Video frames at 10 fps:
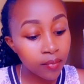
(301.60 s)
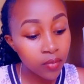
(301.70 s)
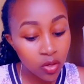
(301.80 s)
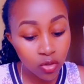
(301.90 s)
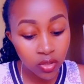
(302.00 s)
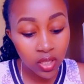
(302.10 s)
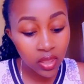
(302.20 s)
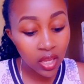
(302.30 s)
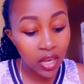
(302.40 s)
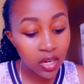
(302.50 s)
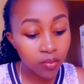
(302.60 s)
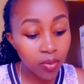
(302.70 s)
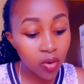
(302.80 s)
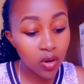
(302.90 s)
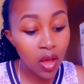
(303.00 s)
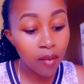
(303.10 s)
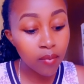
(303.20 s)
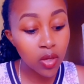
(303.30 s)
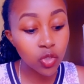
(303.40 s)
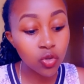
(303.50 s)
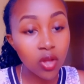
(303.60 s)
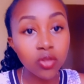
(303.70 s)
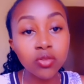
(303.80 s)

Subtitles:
using the curry powder, make sure you